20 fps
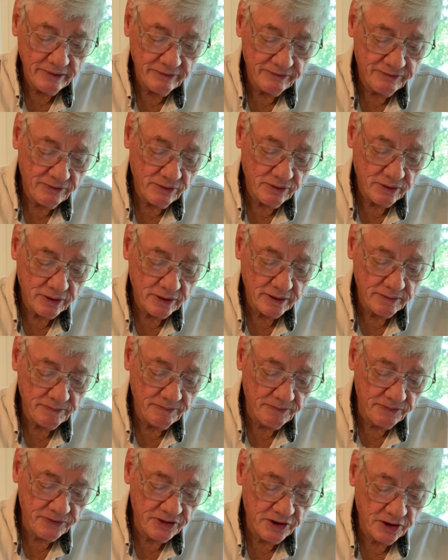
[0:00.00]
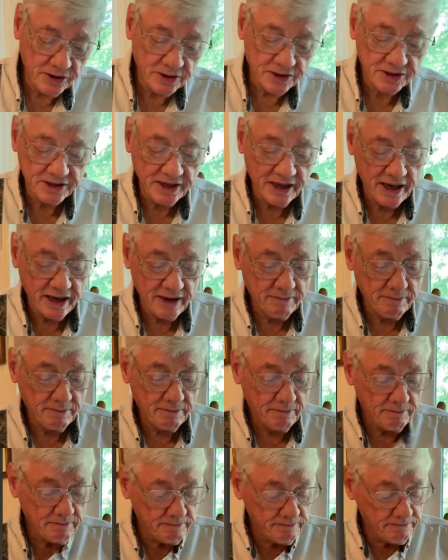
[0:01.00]
for Thursday,
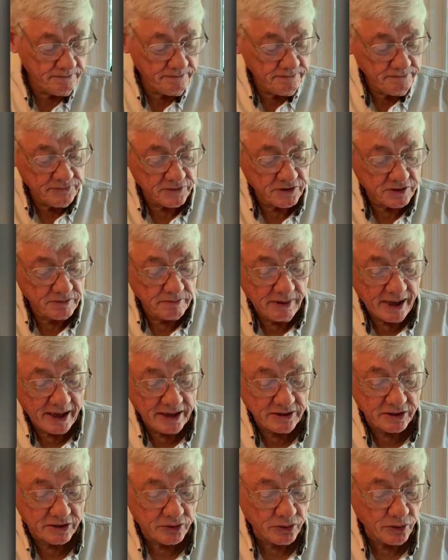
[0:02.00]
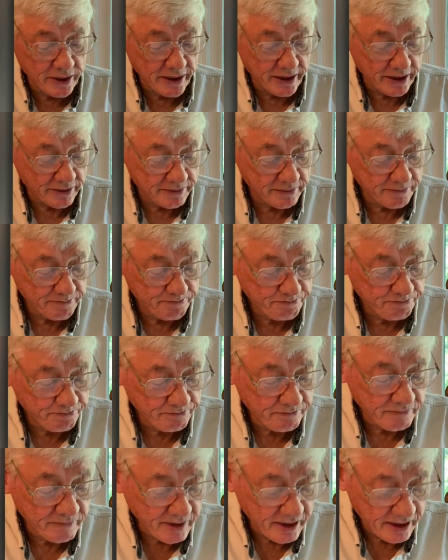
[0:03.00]
May the 20th.
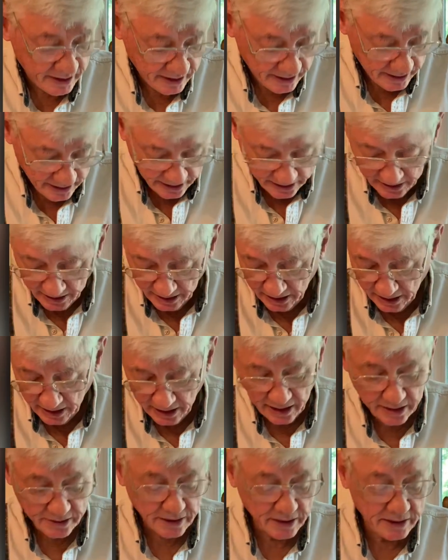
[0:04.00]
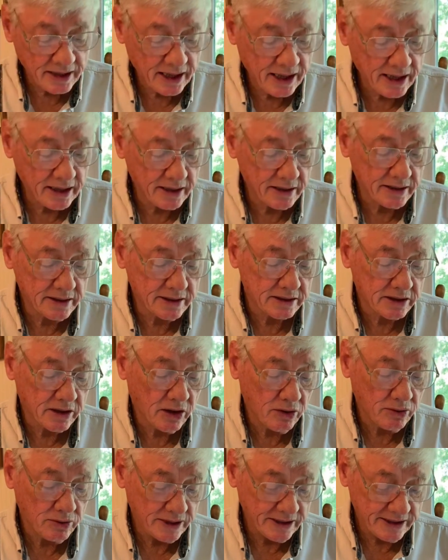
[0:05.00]
And the title is Holy